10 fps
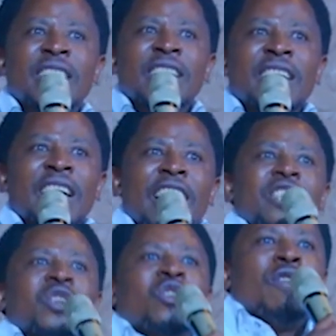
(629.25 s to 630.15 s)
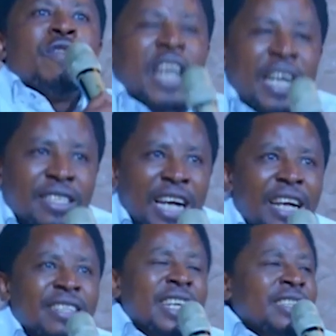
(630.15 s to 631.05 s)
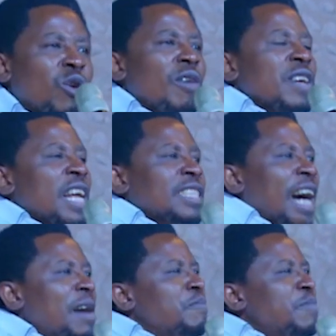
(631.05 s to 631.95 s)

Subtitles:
A new covenant. And this covenant happened